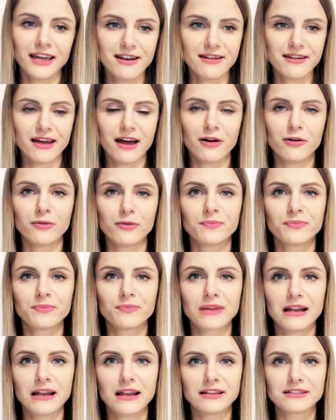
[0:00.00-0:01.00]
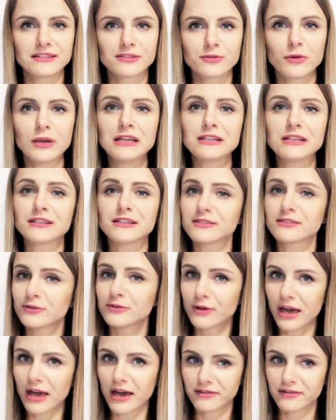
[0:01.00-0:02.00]
And now let's read it
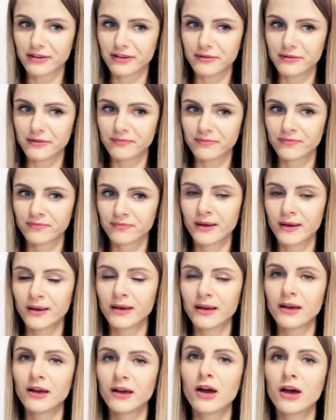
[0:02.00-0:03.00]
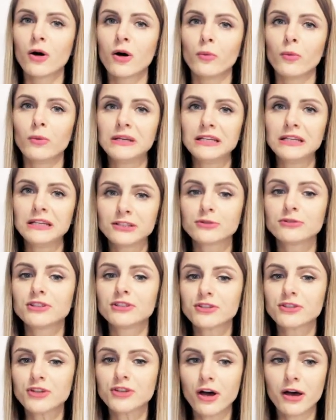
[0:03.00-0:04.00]
together. We need to
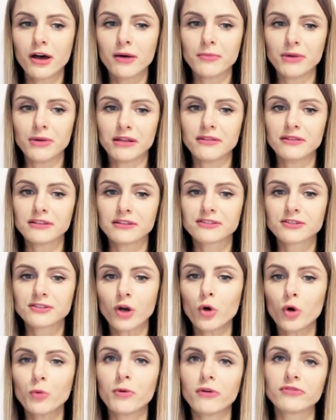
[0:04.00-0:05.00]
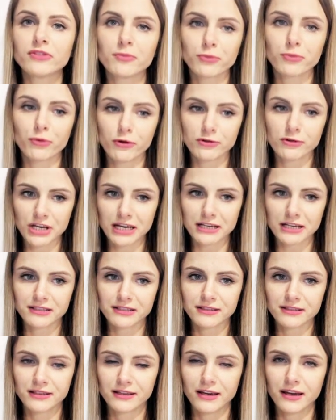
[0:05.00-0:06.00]
determine the scope of the
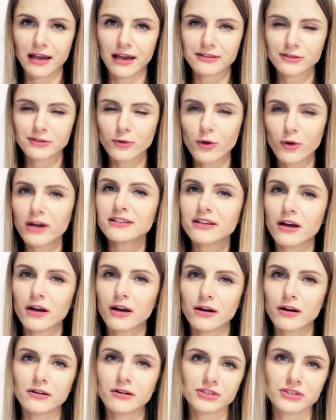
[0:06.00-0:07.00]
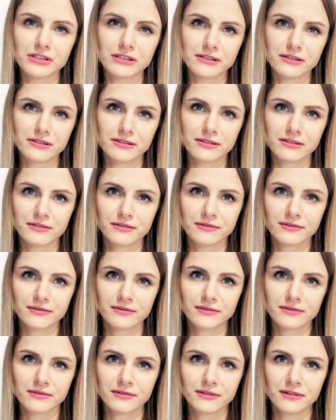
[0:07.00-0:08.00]
project. It's quite urgent.
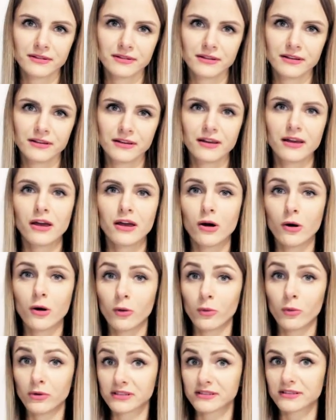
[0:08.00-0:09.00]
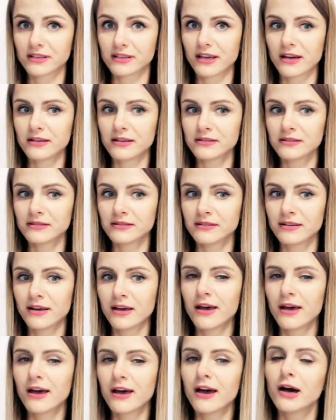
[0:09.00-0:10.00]
Once again,
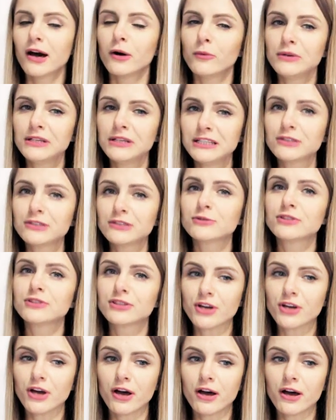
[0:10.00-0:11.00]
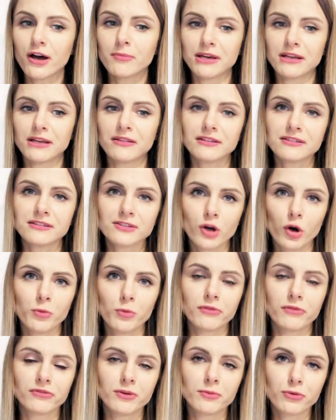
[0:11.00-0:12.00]
we need to determine the scope
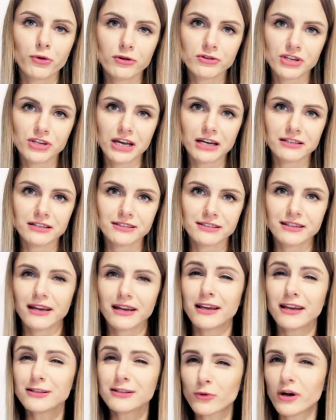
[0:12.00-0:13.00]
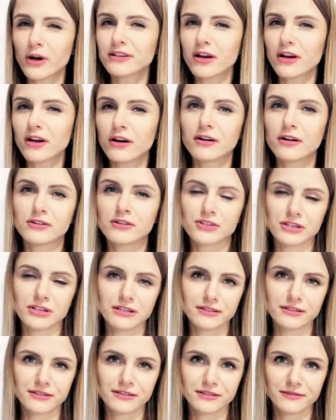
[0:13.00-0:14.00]
of the project. It's quite
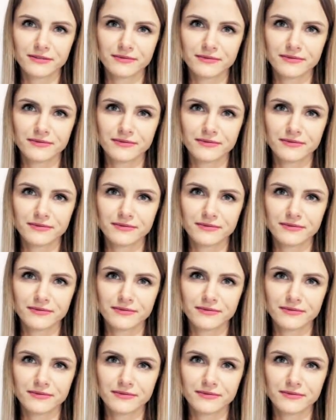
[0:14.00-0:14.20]
urgent.